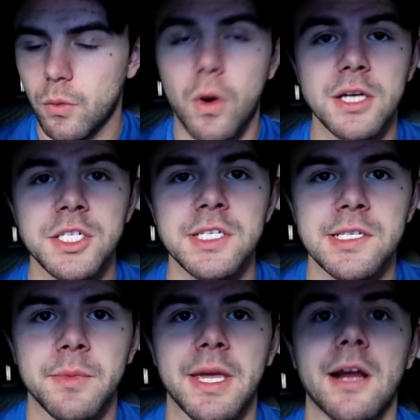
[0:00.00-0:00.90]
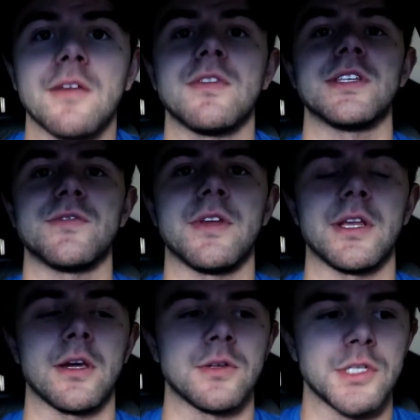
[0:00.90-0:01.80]
Watching some of Gary V's
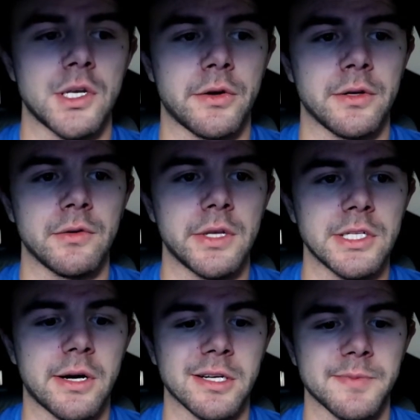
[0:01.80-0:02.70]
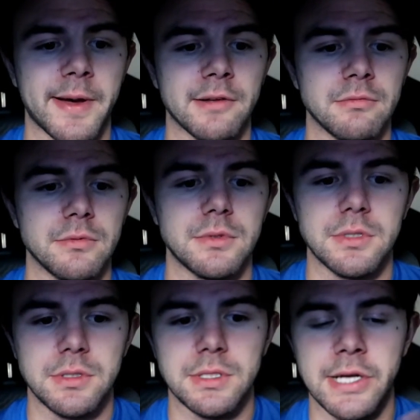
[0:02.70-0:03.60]
videos, you know, he really talks about
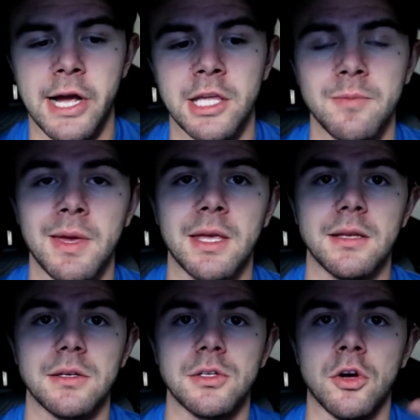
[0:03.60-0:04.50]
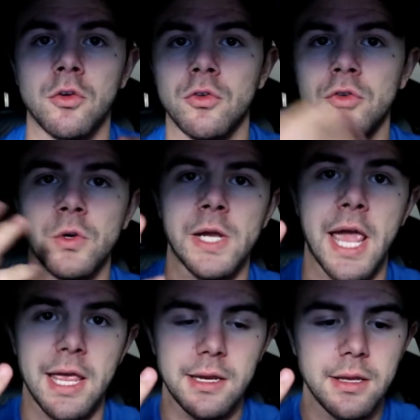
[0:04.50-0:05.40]
document, don't
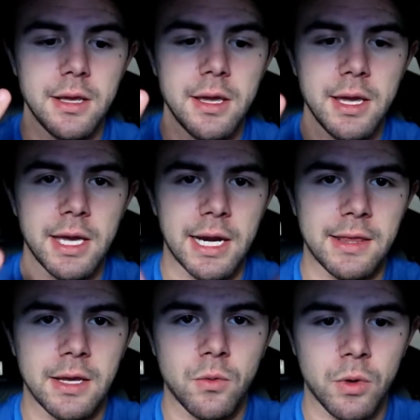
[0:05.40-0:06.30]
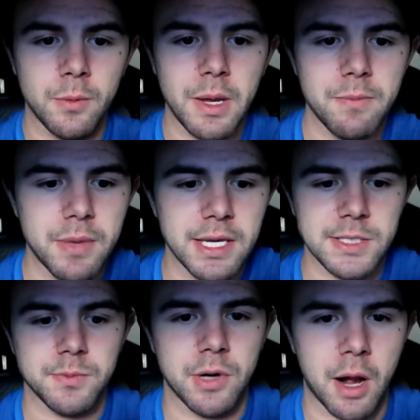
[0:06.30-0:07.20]
create. And I think one of my
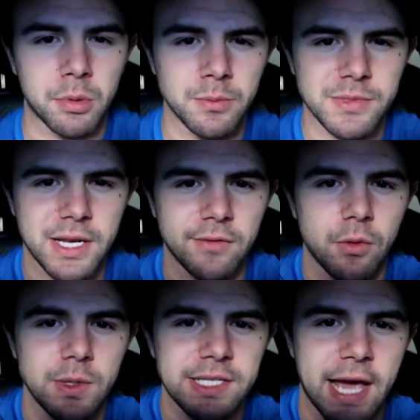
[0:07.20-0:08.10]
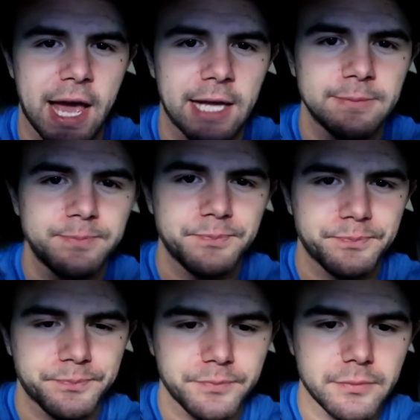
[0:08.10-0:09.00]
biggest problems that I've always had
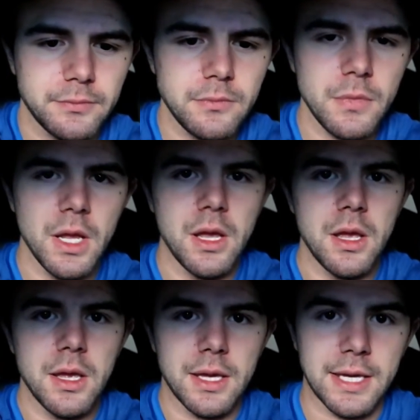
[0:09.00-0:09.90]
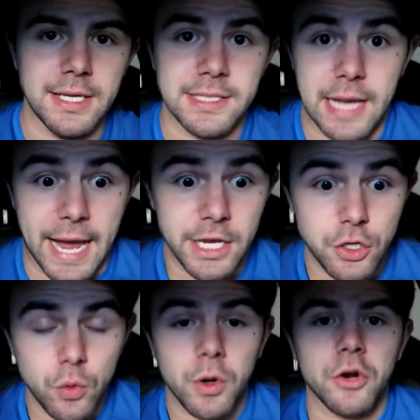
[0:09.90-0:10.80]
is I
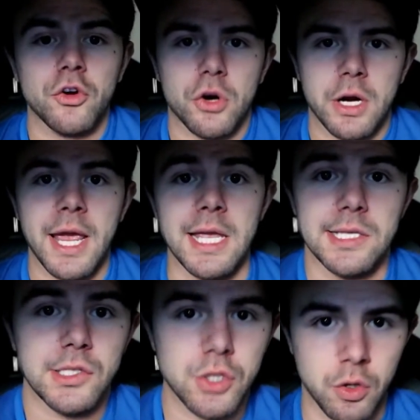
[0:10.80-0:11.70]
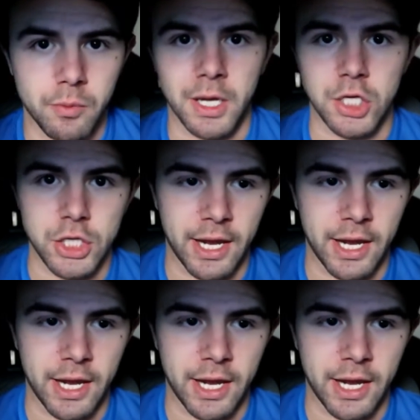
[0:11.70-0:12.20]
do want to create so much.